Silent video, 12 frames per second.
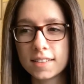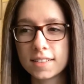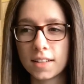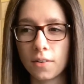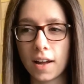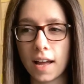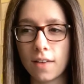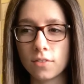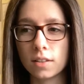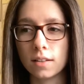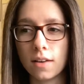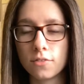So I have
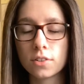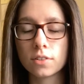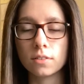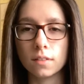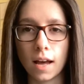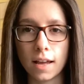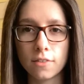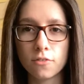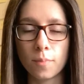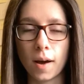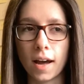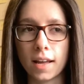Love Your Life
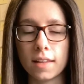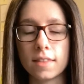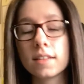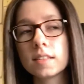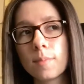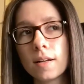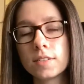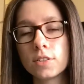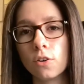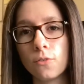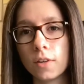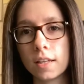by, I think it's by
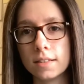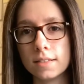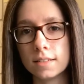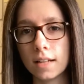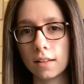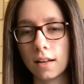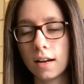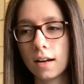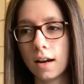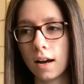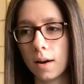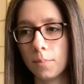Sophie Kinsella.